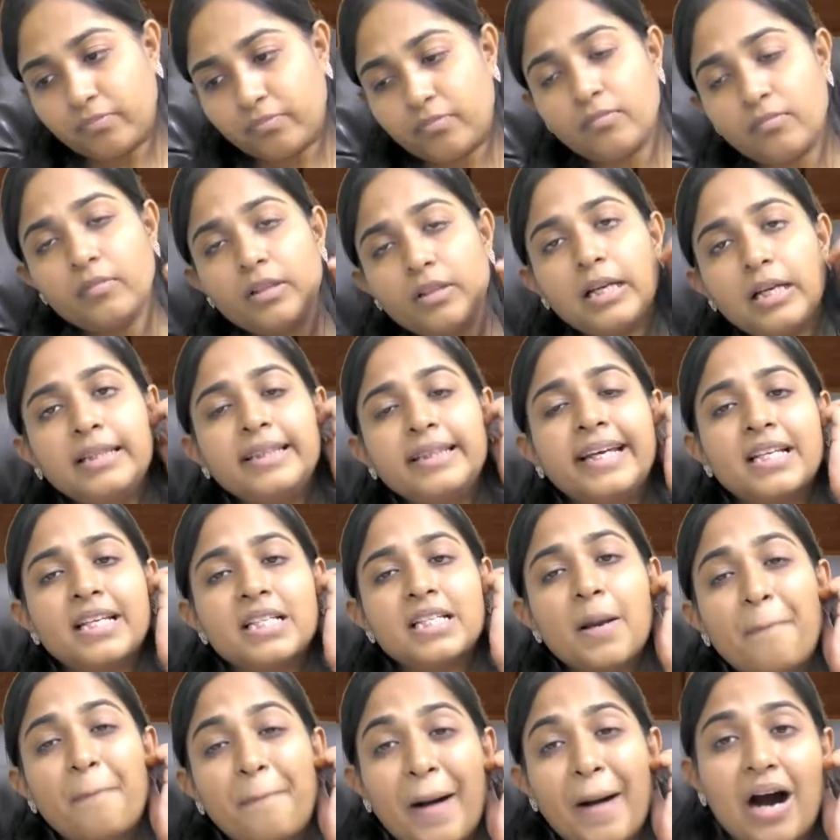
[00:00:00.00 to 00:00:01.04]
there is a
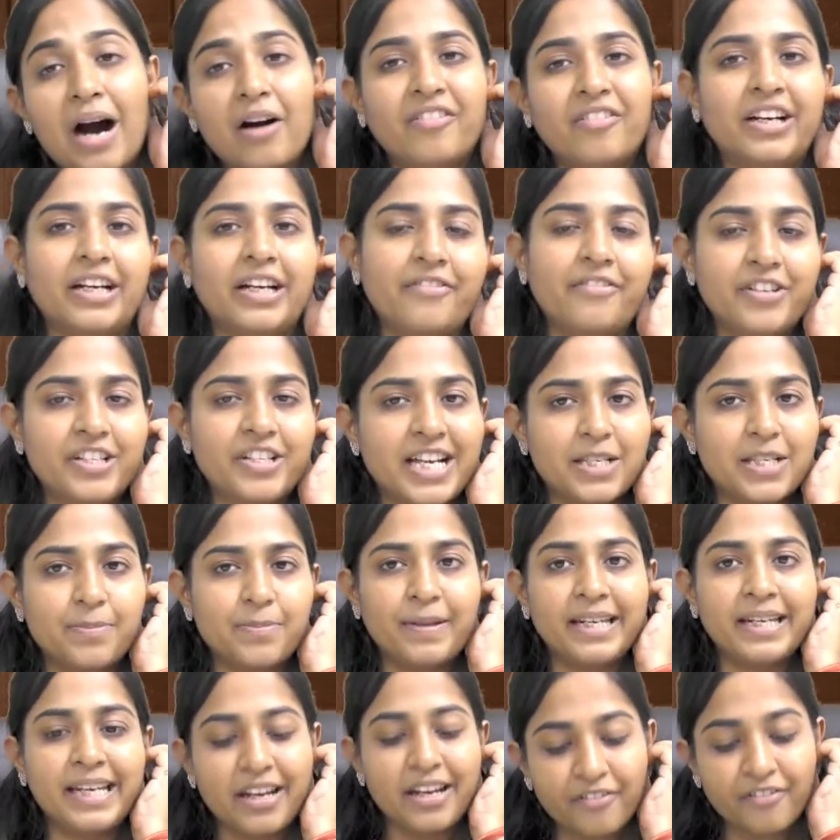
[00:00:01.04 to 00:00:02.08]
power which has been
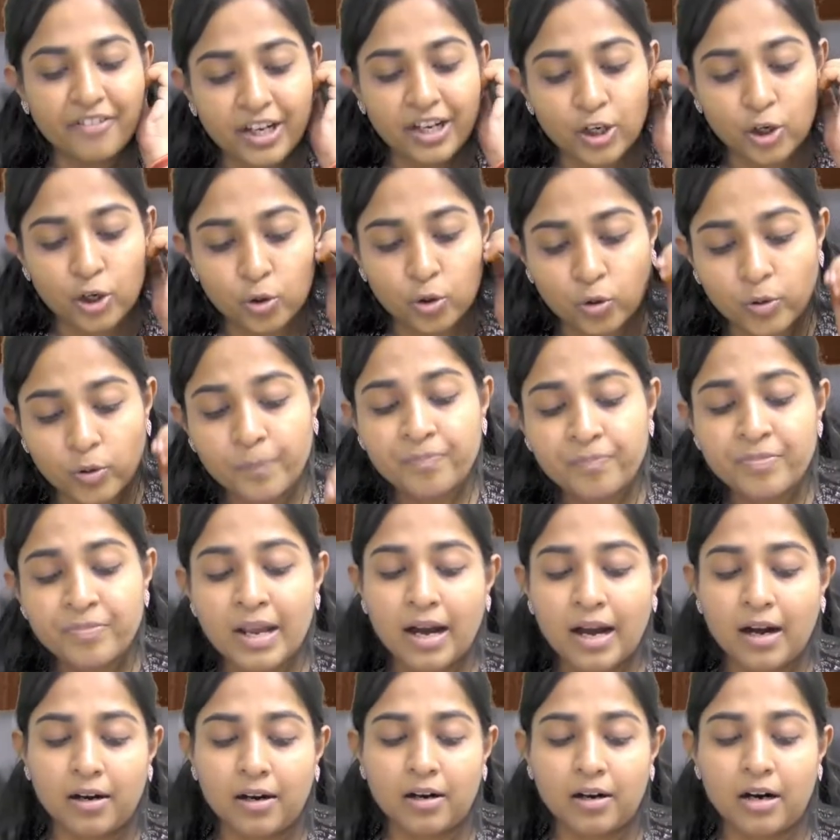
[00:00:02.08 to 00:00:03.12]
given to
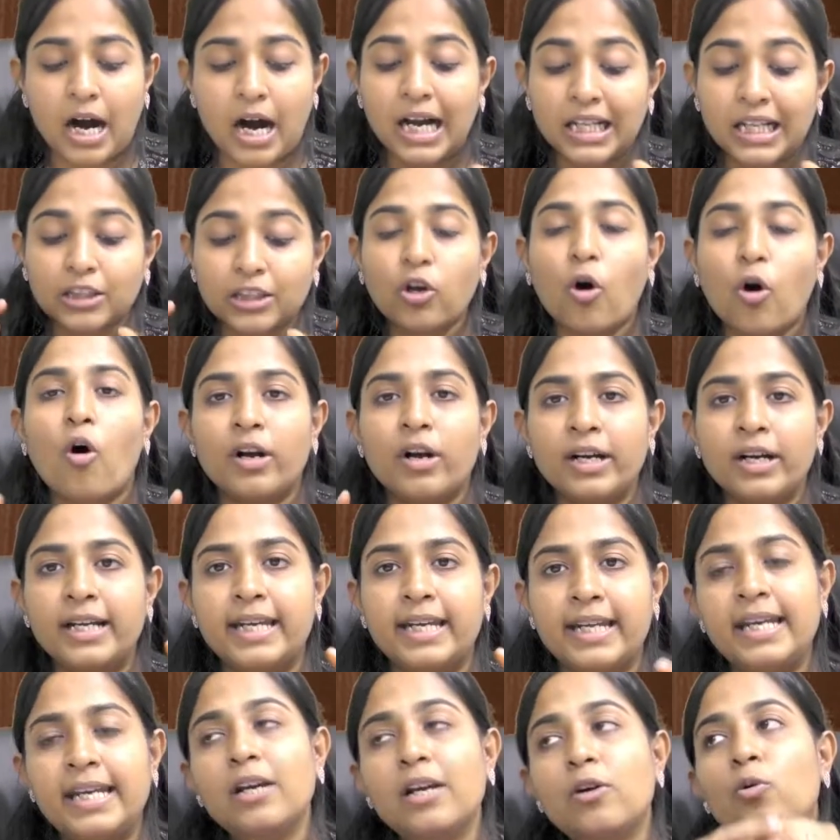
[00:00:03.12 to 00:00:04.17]

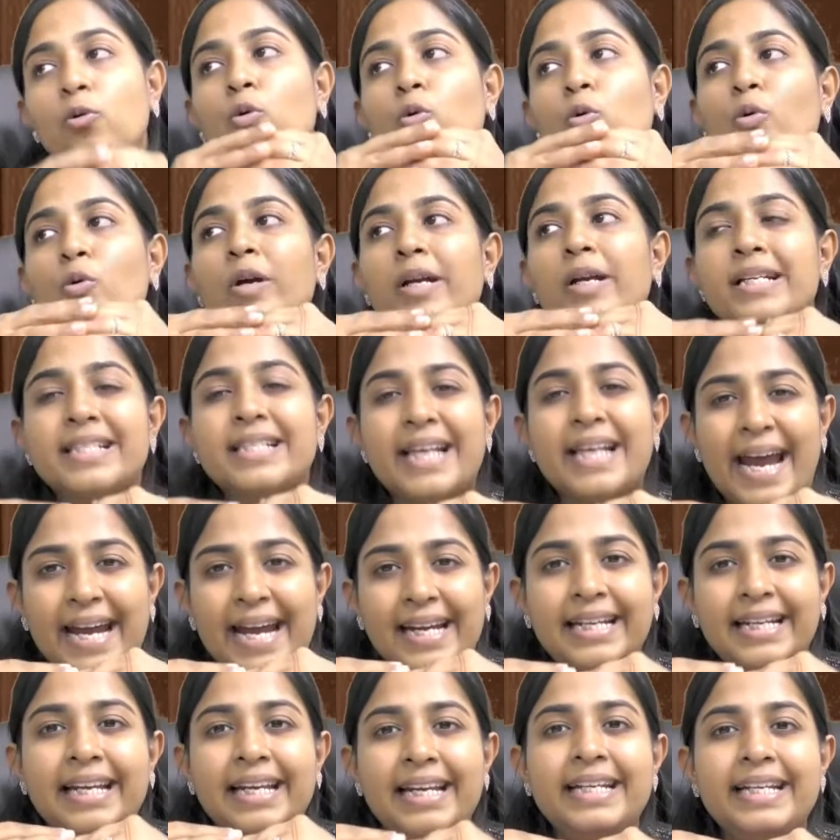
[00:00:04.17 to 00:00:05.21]
authority who is at
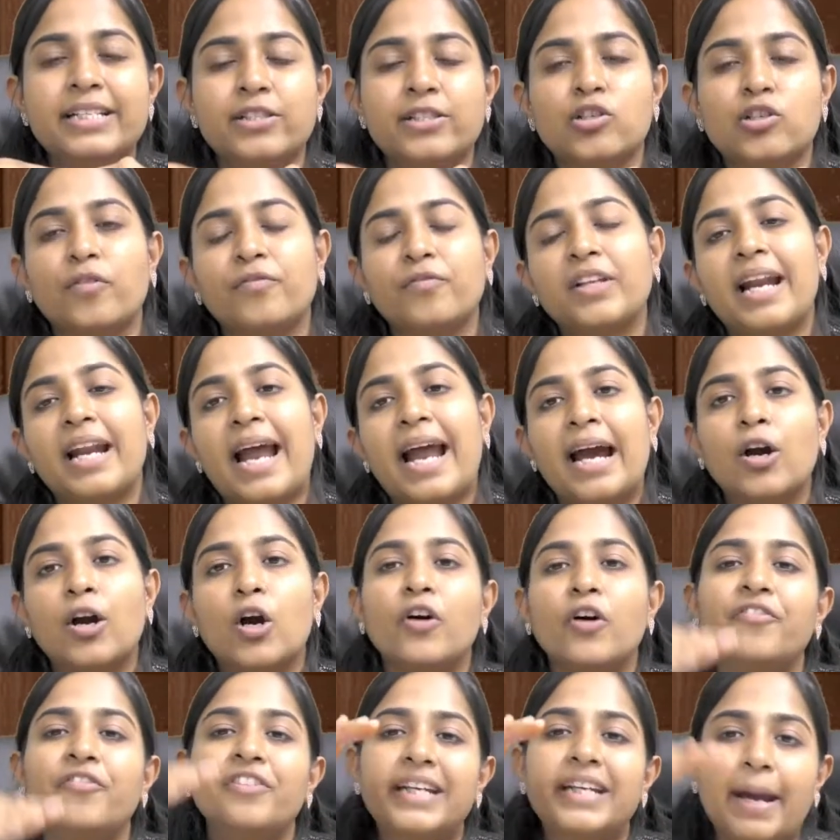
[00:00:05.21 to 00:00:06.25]
least of the rank
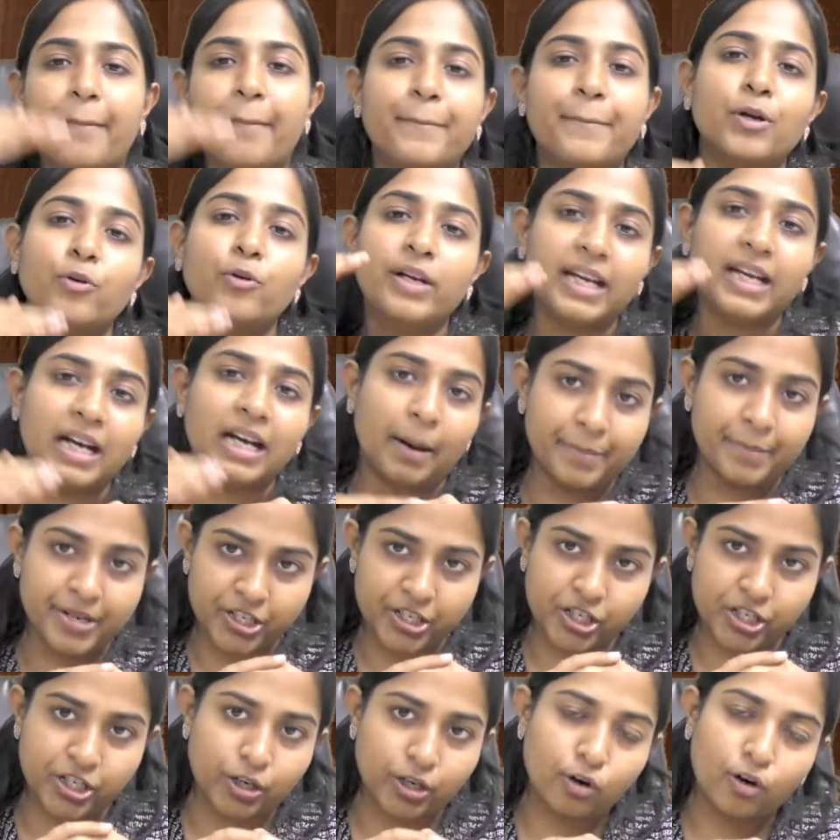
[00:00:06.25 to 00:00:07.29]
of deputy commissioner
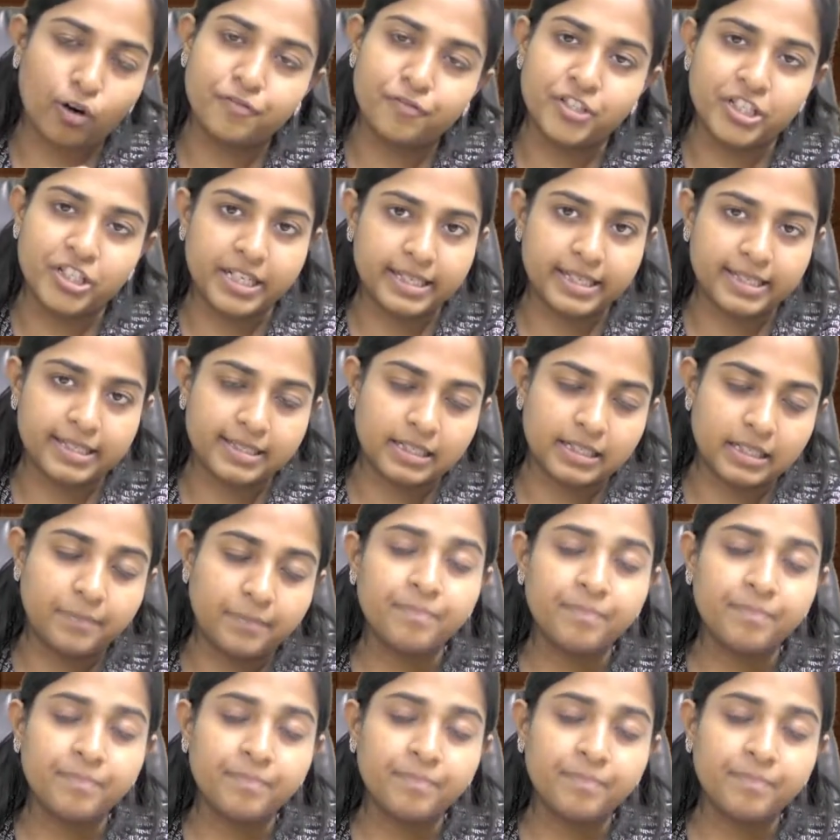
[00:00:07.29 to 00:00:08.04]
of GST.